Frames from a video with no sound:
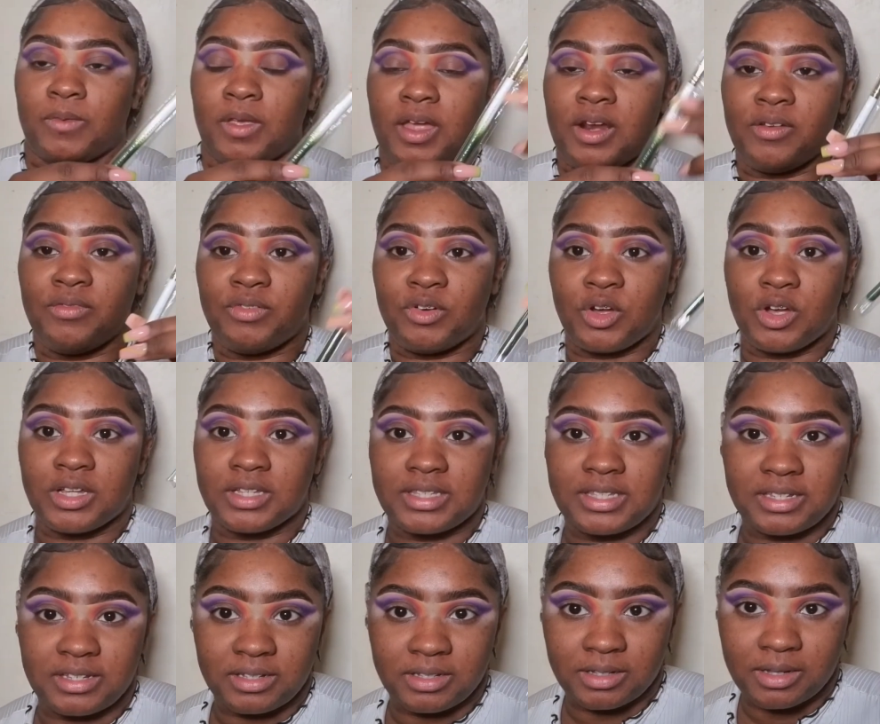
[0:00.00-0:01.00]
And I forgot
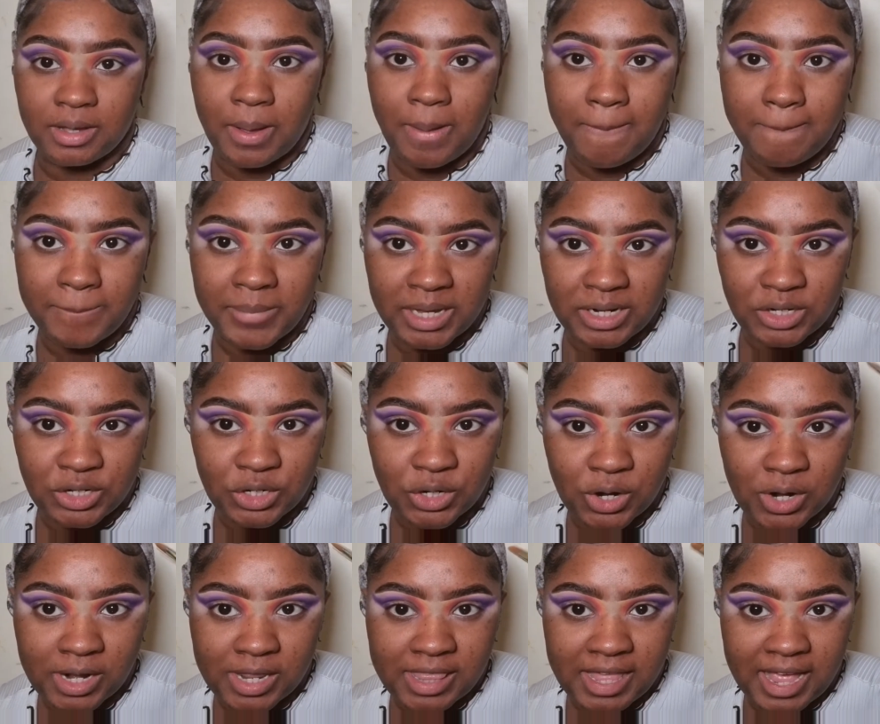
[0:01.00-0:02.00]
to
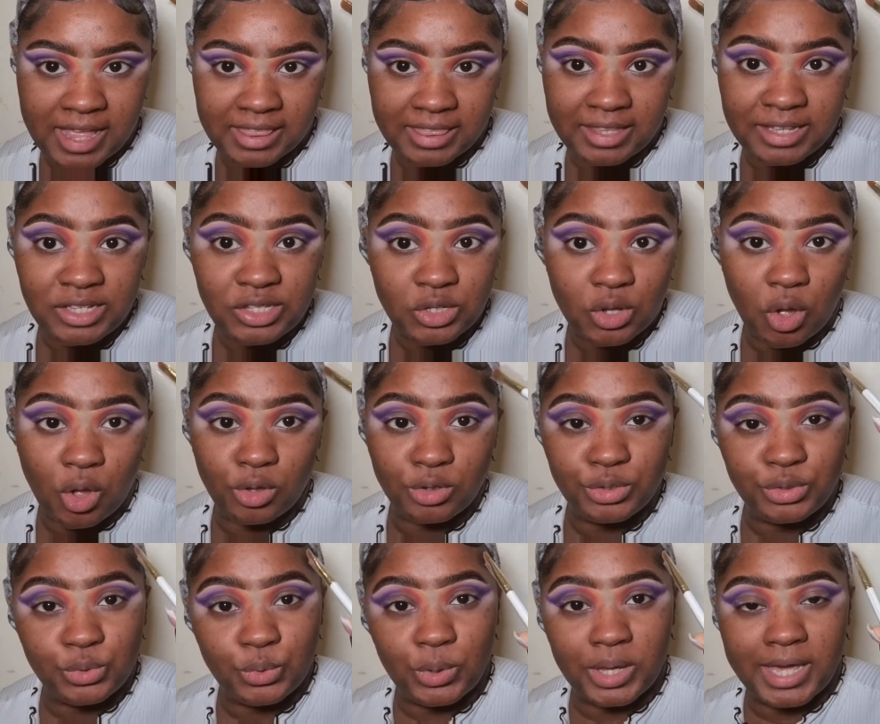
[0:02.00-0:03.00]
mention that this
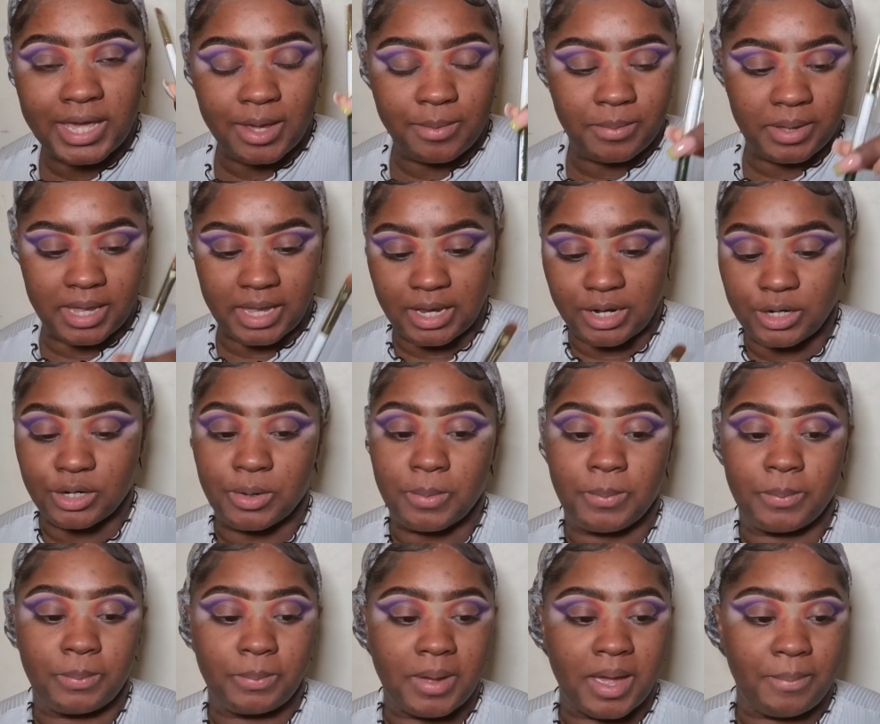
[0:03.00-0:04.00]
also came in
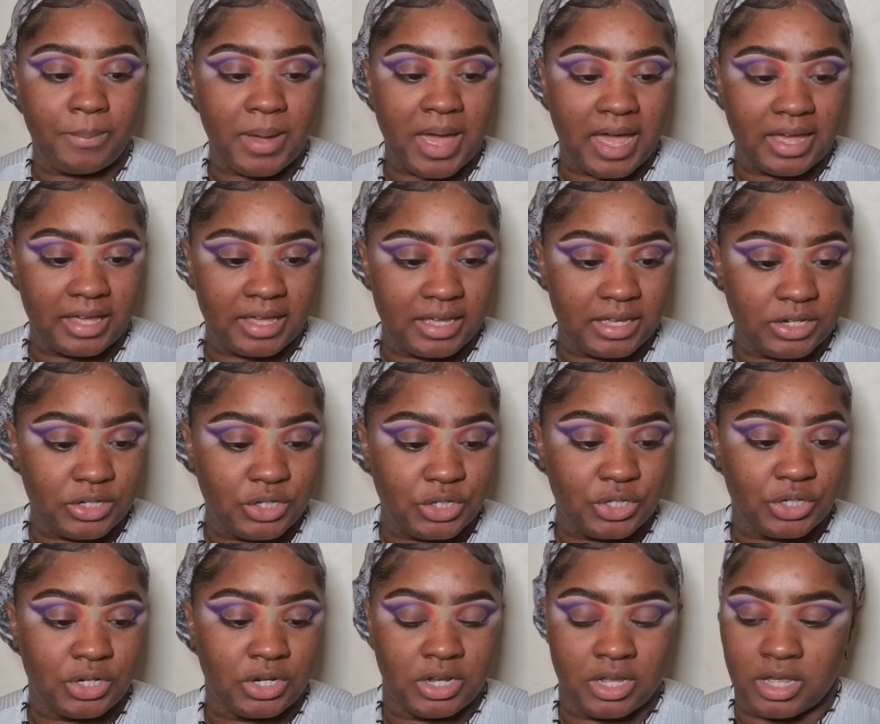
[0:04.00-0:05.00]
my
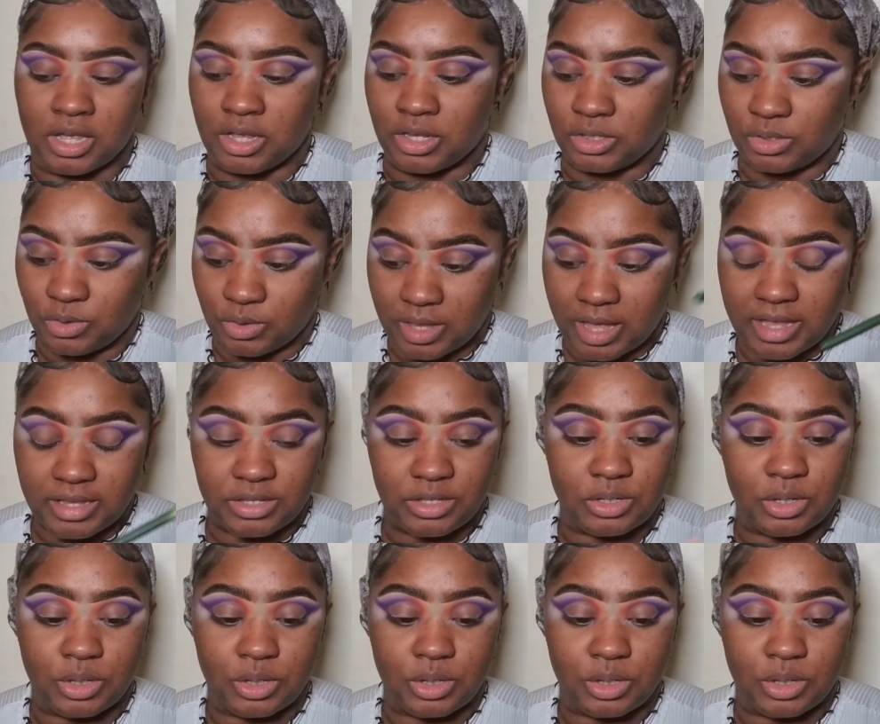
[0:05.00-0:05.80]
package, so that's